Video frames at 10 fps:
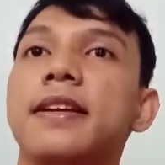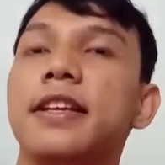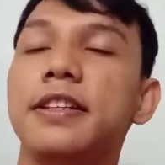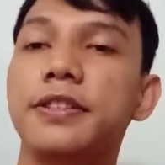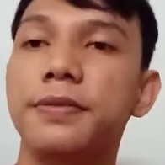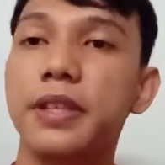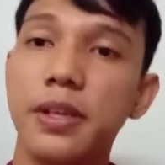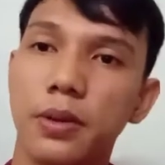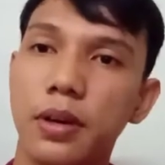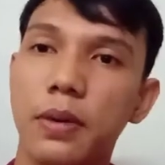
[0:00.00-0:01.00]
In this
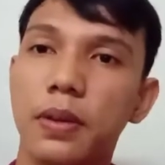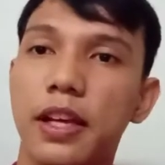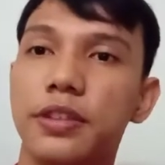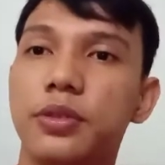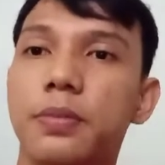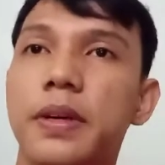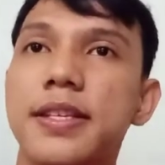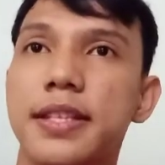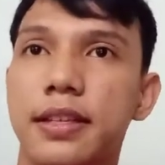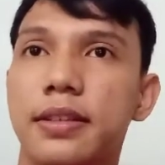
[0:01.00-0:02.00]
video, I would like to
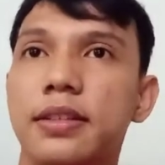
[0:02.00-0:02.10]
present